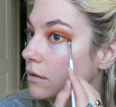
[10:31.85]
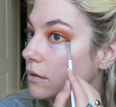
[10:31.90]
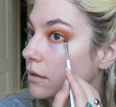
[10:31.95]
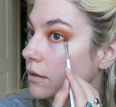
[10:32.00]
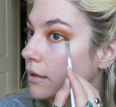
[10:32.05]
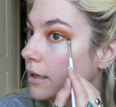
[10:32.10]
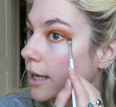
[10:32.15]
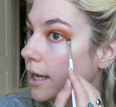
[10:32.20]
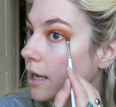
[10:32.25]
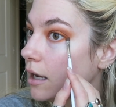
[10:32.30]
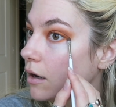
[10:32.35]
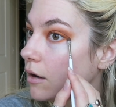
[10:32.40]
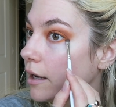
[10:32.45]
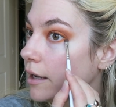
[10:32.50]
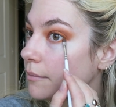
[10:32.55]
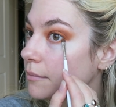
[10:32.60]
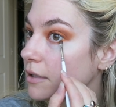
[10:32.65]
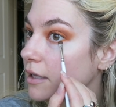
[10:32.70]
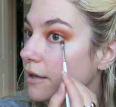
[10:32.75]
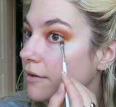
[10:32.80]
now
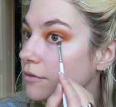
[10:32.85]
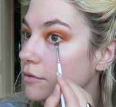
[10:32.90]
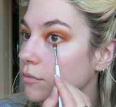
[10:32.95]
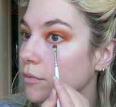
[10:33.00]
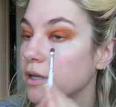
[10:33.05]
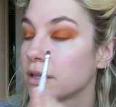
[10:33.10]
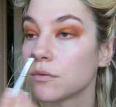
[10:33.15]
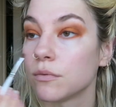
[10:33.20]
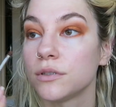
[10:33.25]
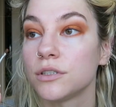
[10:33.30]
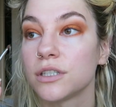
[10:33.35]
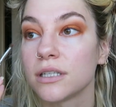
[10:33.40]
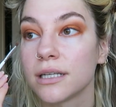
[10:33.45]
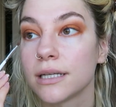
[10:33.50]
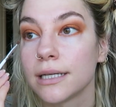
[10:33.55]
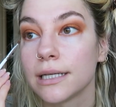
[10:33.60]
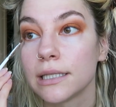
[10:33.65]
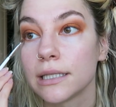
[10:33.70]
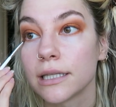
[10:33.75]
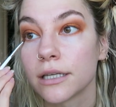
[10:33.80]
I'm left with which
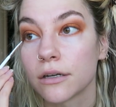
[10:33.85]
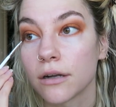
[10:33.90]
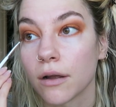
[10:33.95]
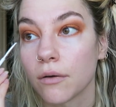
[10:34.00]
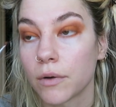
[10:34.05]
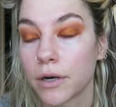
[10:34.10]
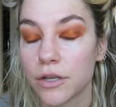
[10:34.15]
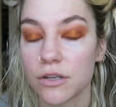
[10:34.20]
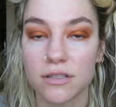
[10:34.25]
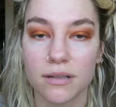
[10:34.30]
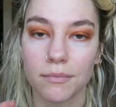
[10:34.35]
glitter I want to use.